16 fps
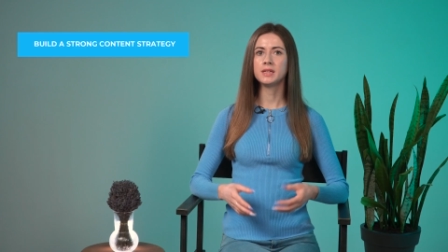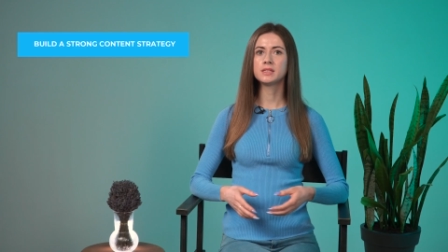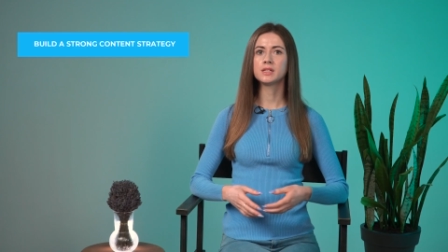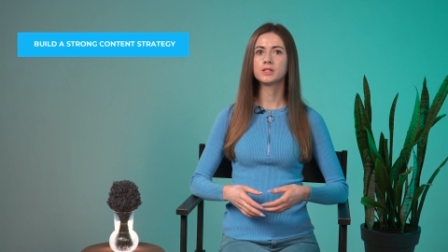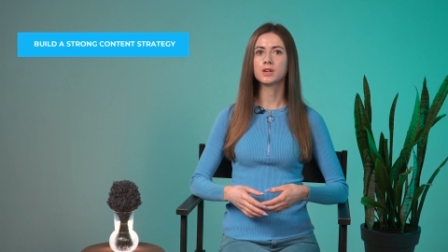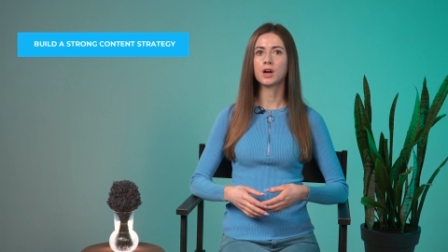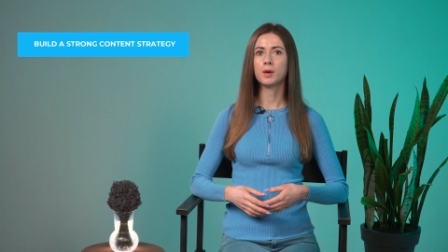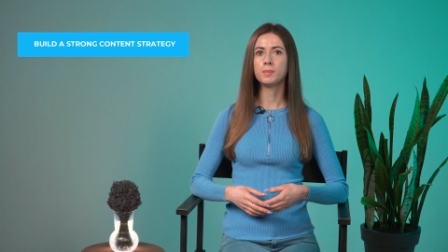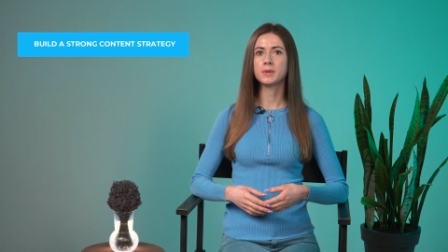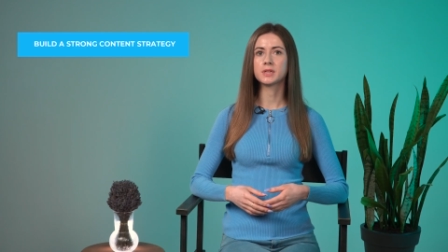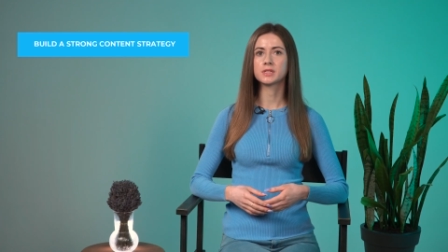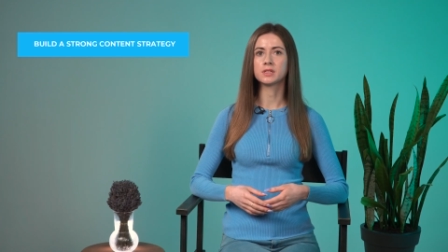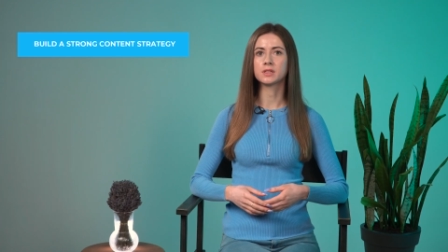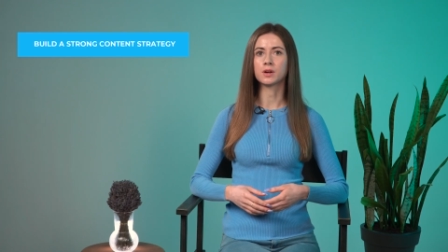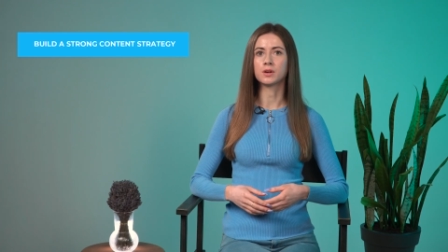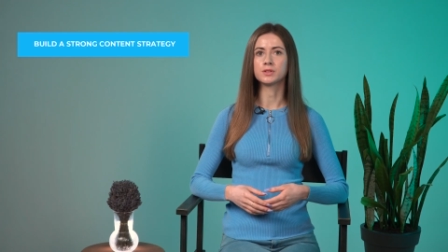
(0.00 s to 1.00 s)
Base the
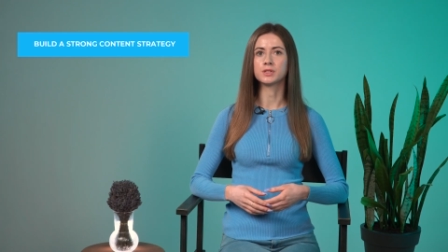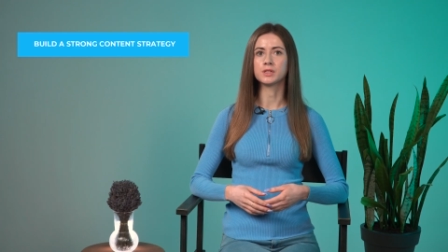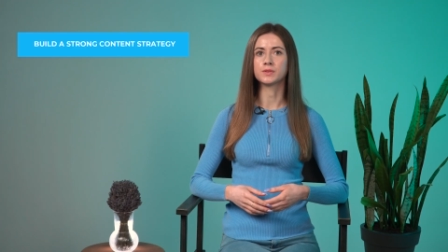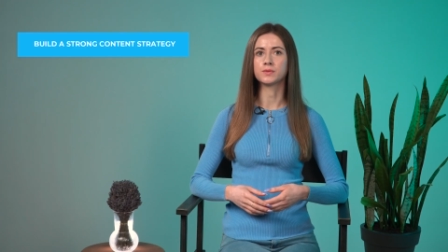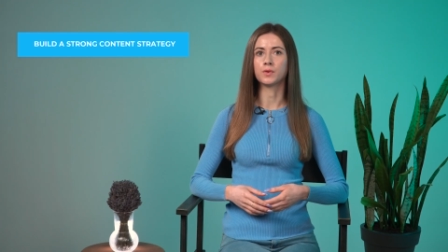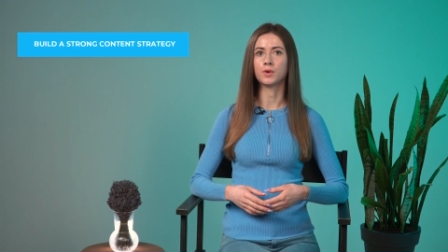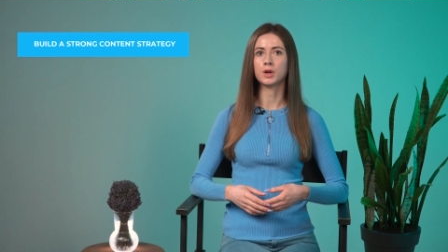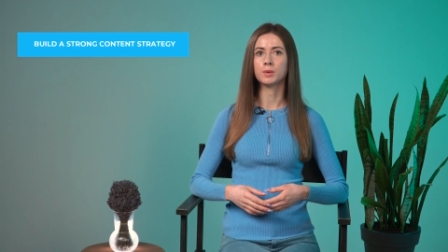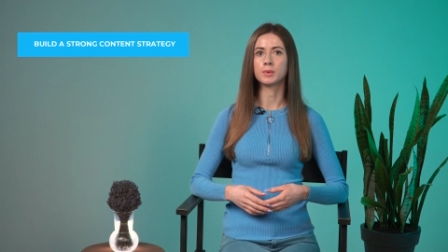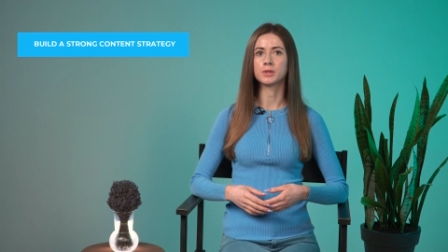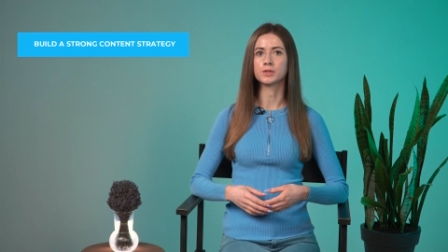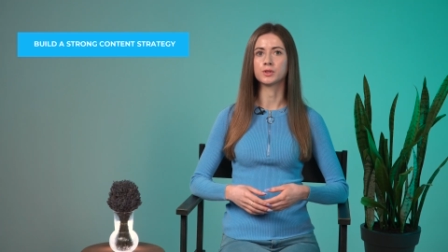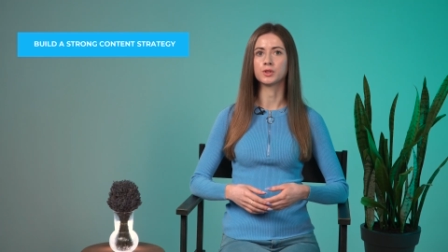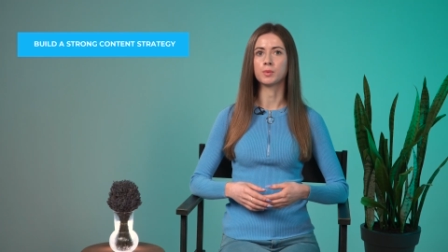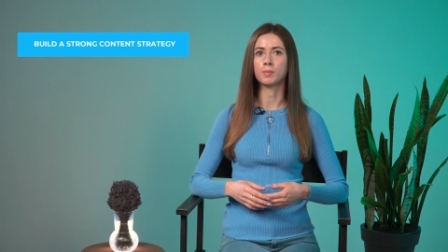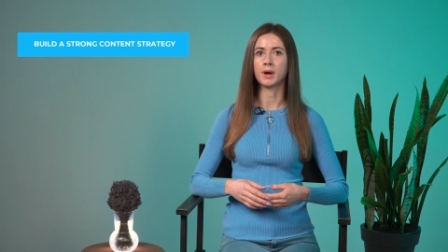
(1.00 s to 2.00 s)
topics and content
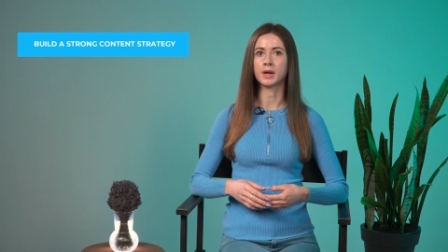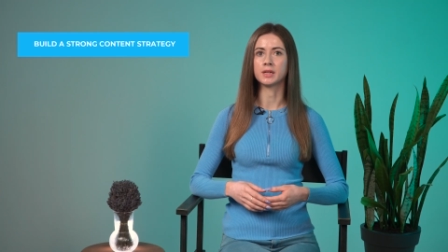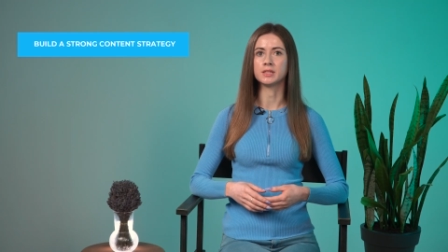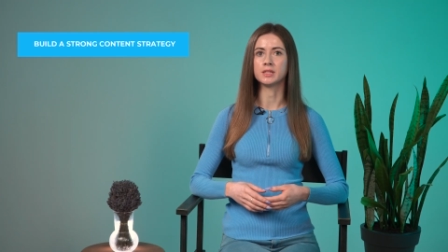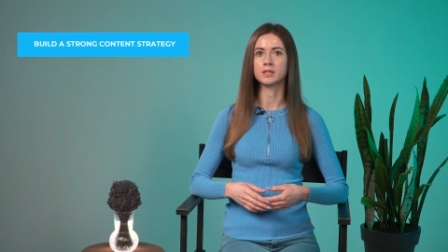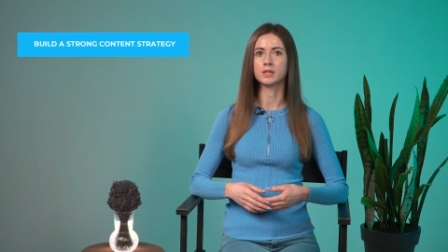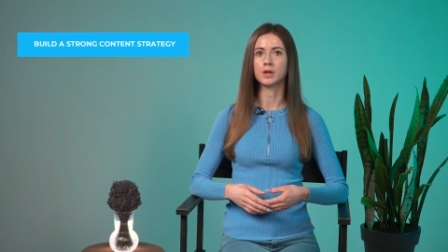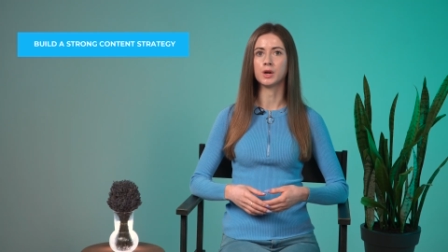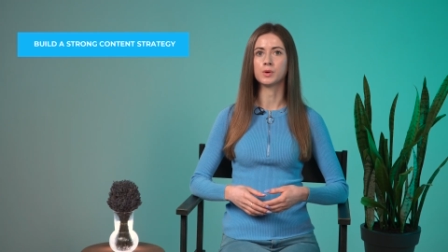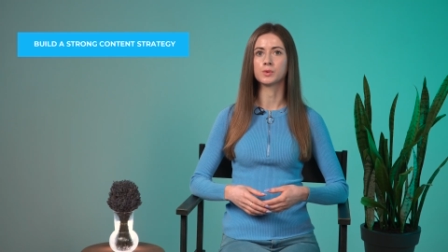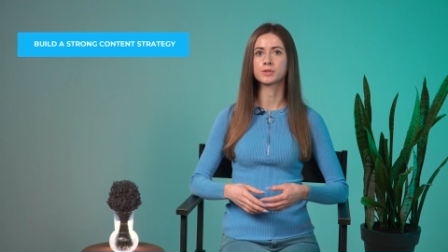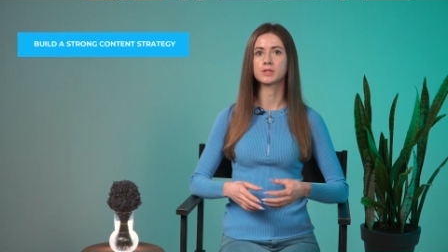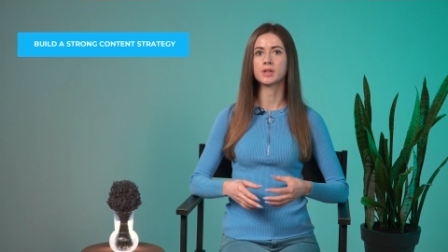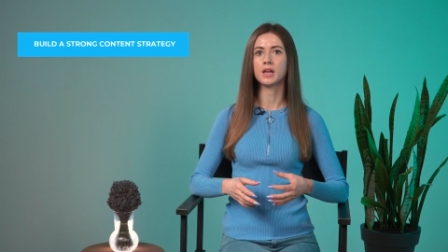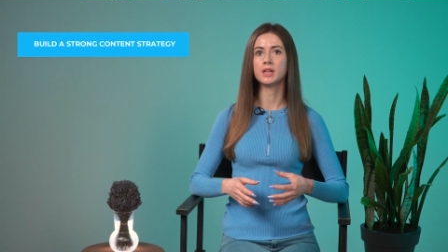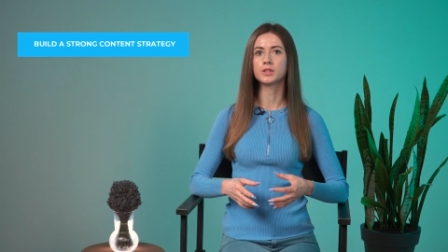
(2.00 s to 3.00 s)
format on your marketing
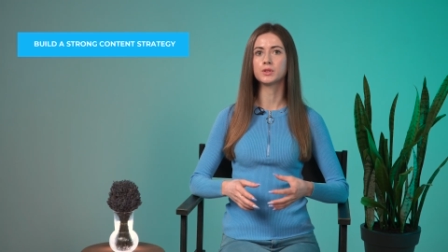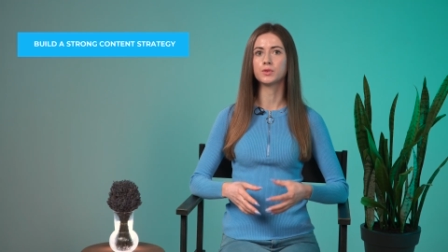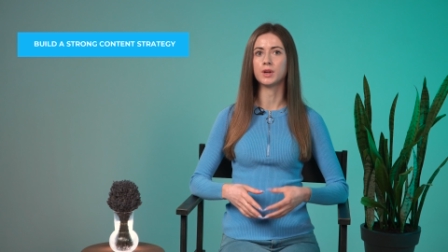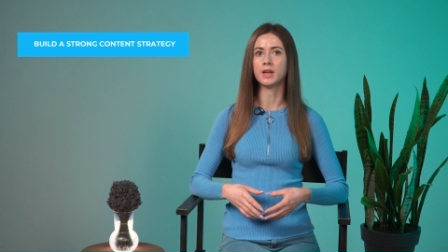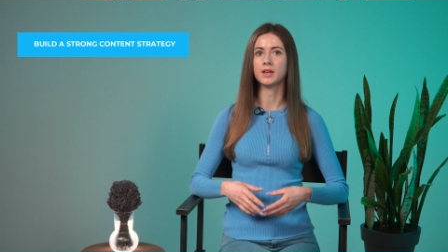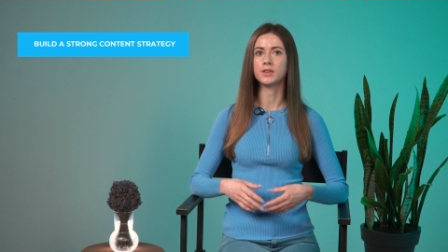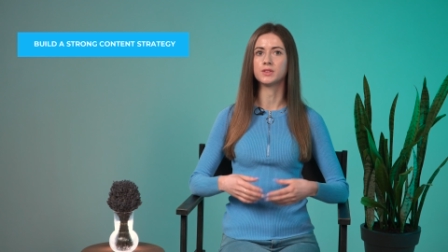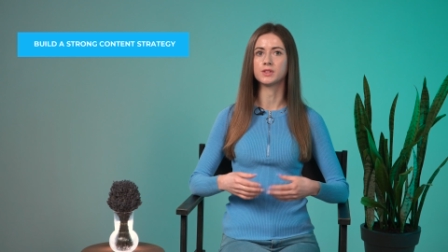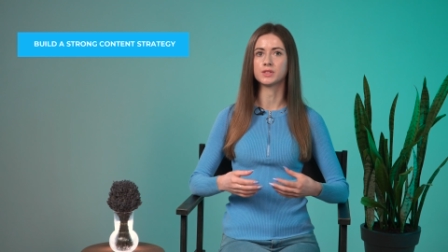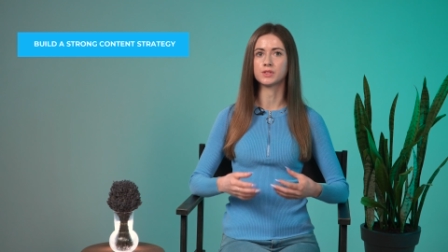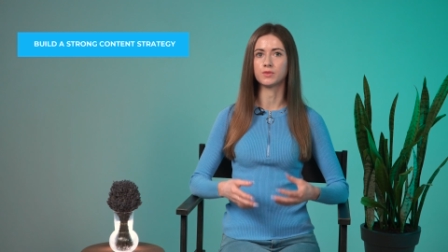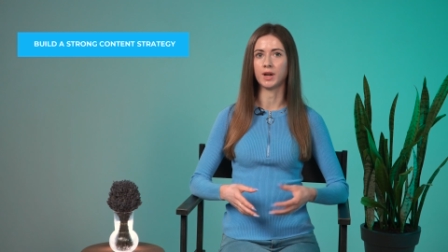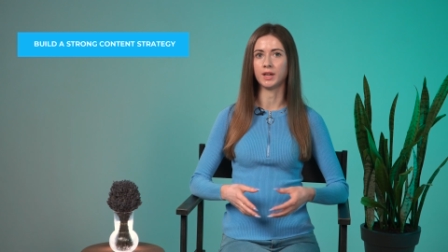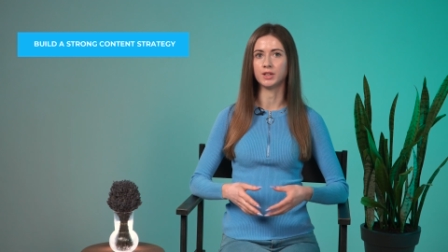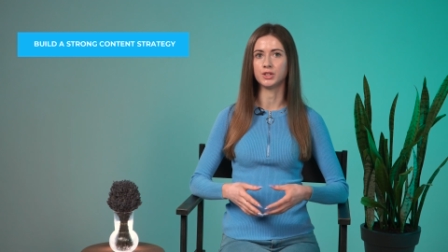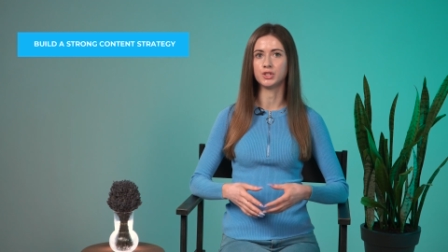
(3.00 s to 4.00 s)
goals and create the
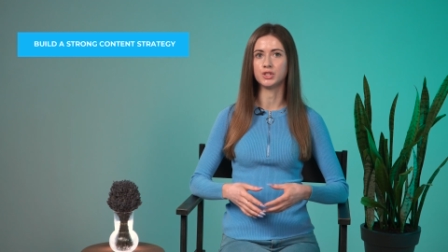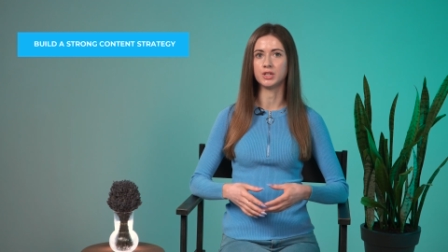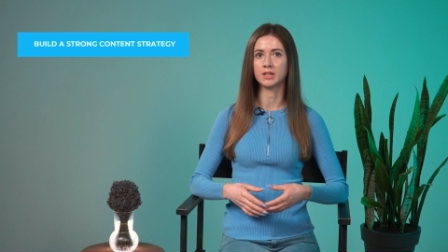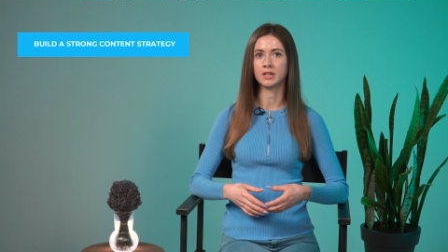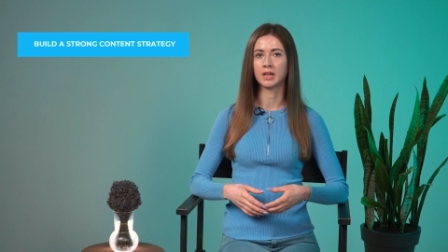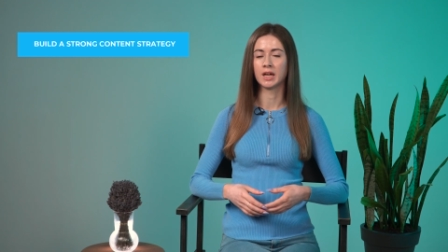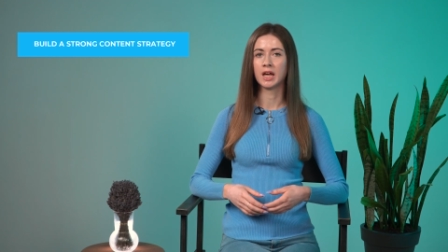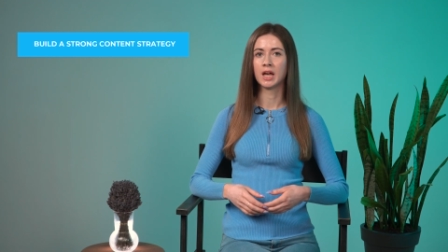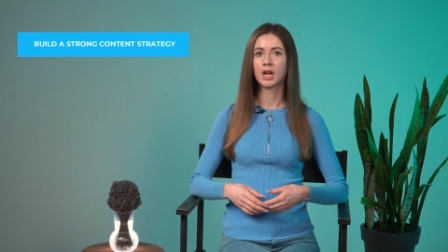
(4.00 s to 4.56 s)
strategy.